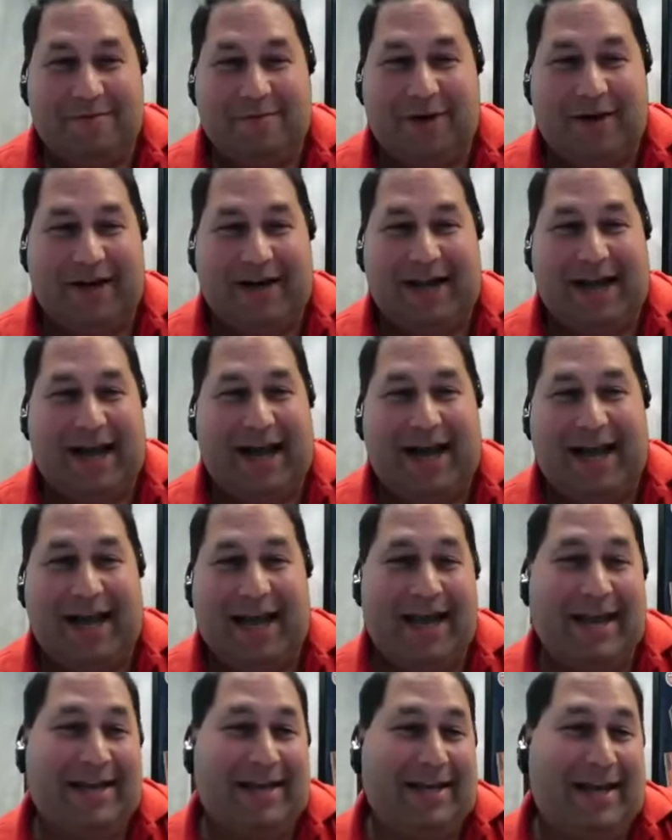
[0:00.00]
I mean,
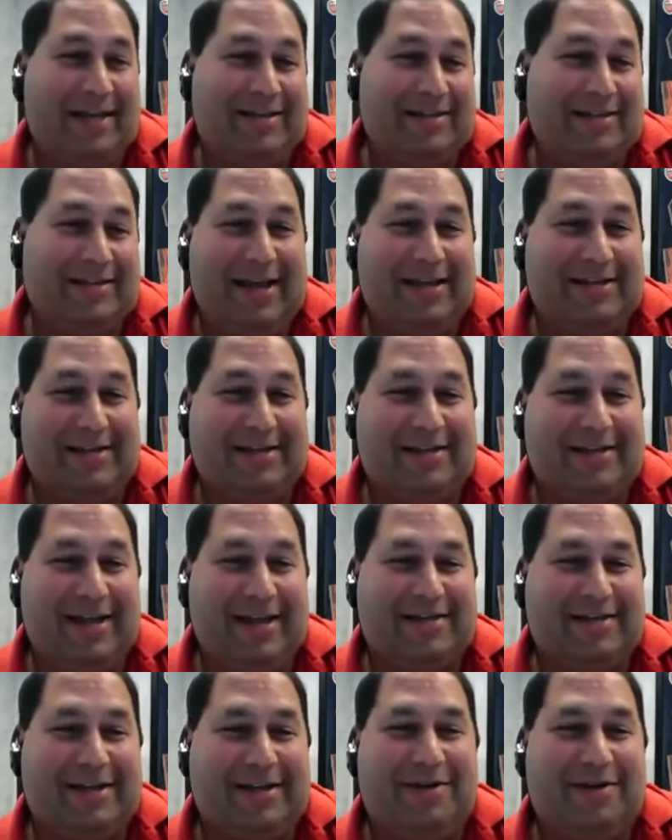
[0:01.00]
what a guy. Andy, as
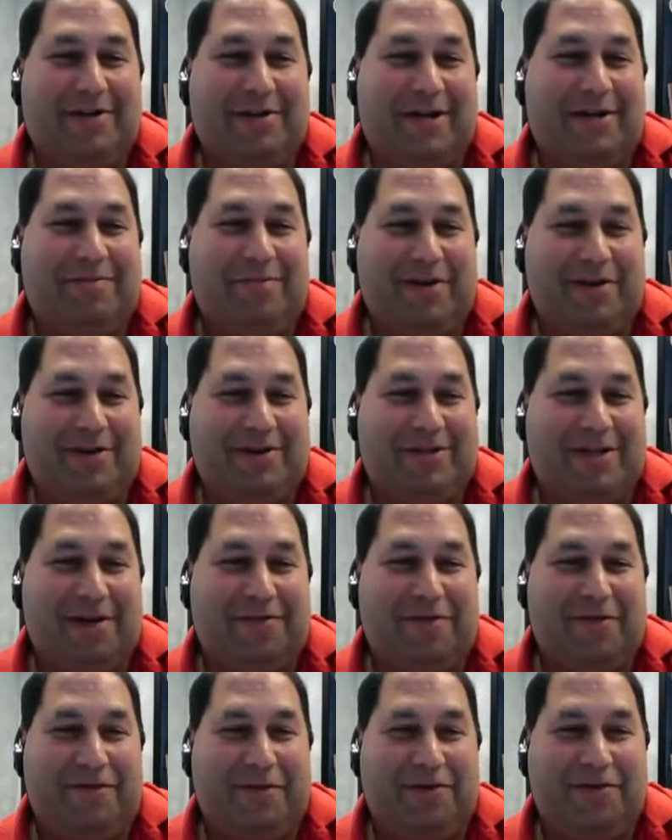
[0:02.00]
a
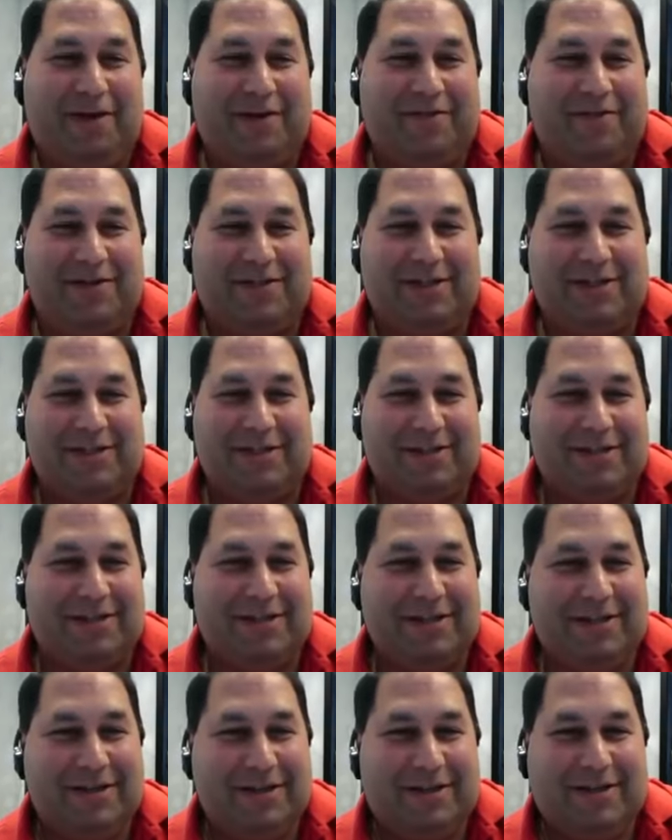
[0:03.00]
goalkeeper yourself, have you
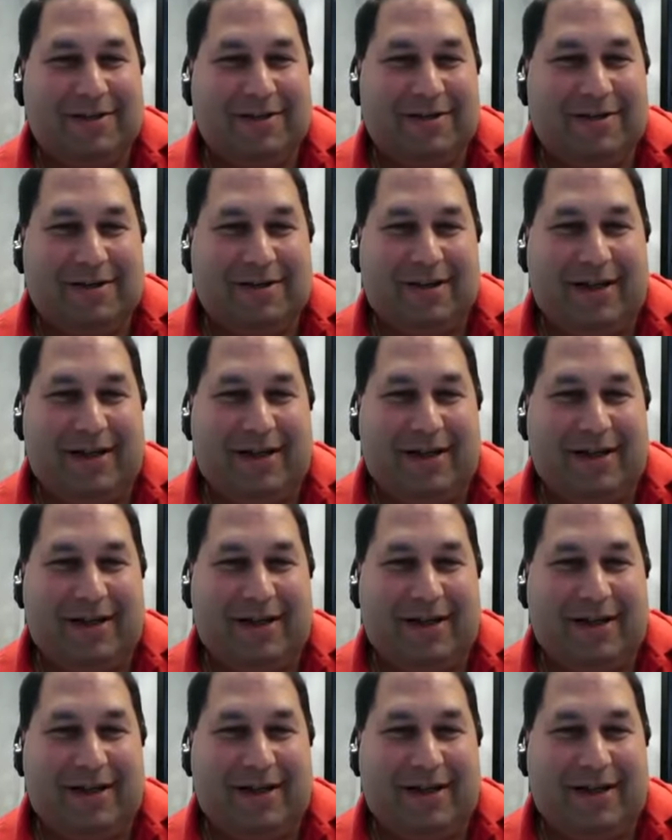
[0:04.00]
ever just